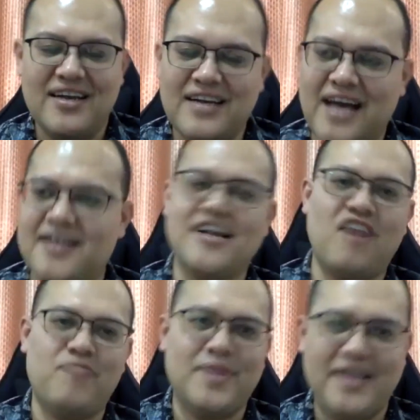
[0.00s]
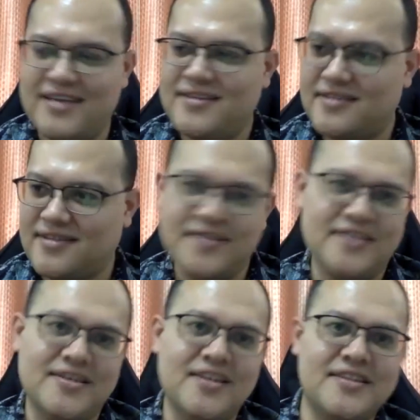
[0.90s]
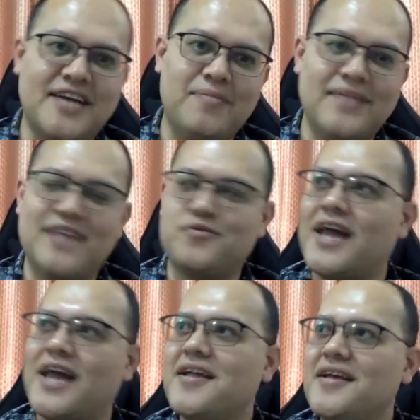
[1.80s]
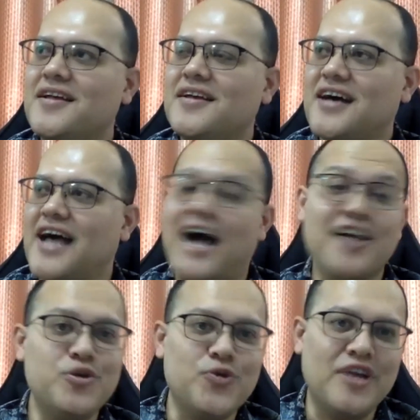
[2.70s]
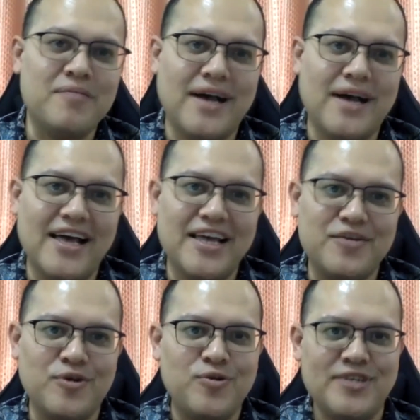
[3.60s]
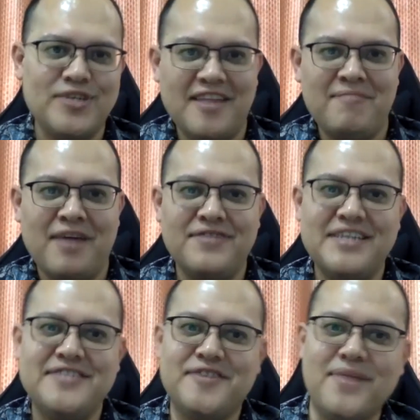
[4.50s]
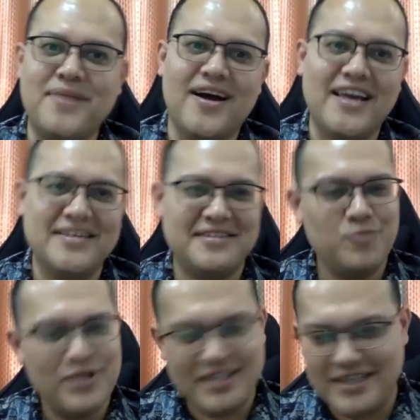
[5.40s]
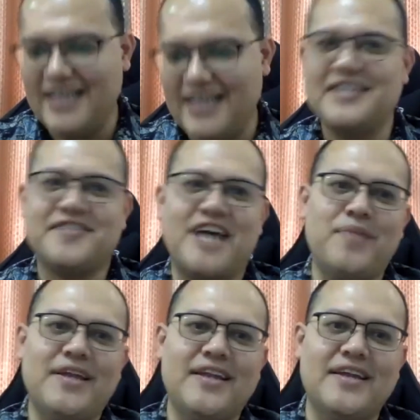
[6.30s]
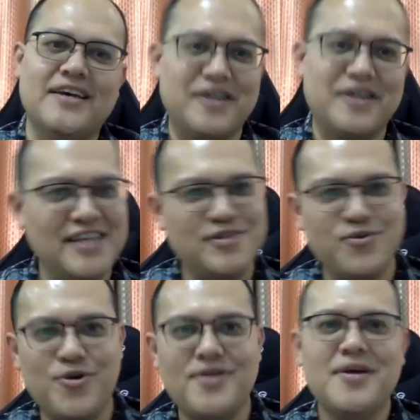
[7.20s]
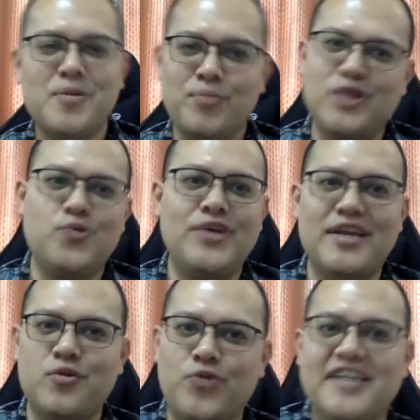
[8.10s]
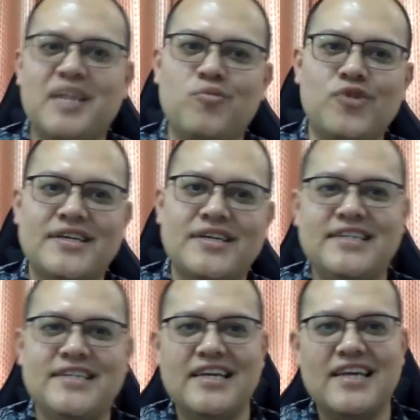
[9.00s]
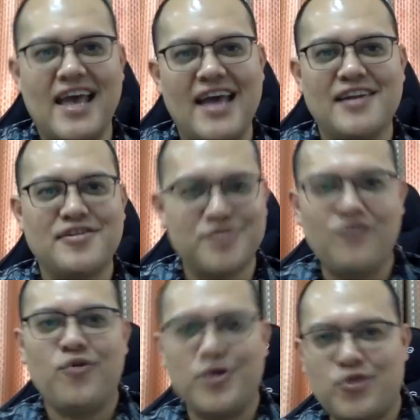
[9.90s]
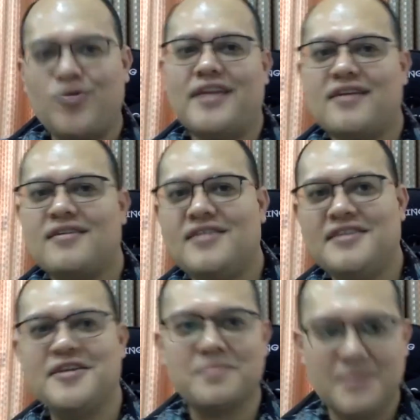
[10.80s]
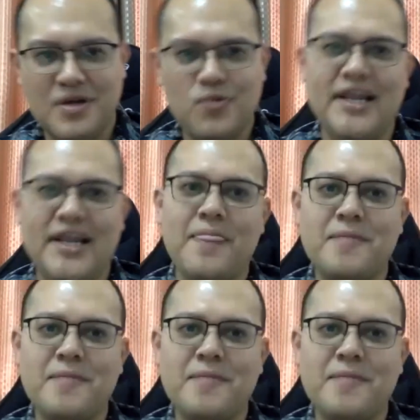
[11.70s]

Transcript: current government in this transitional time. That's what I argue in my conclusion in my first remark, is we still trapped in the gray zone between weak democracy and soft authoritarianism. Walid.